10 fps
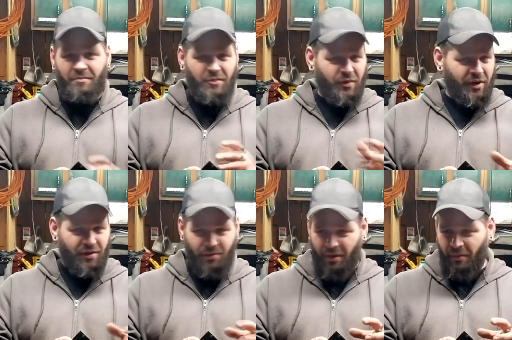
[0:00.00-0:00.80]

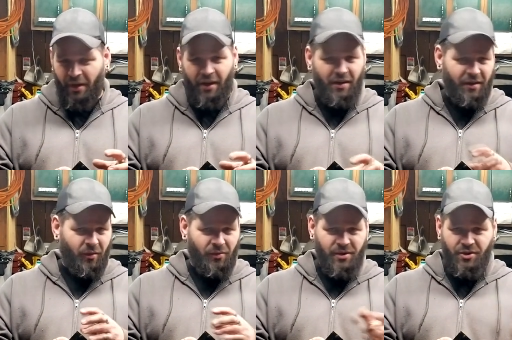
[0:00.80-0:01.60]
drills really well, it
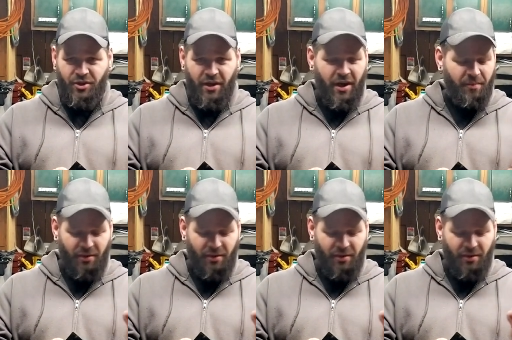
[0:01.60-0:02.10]
holds its shape,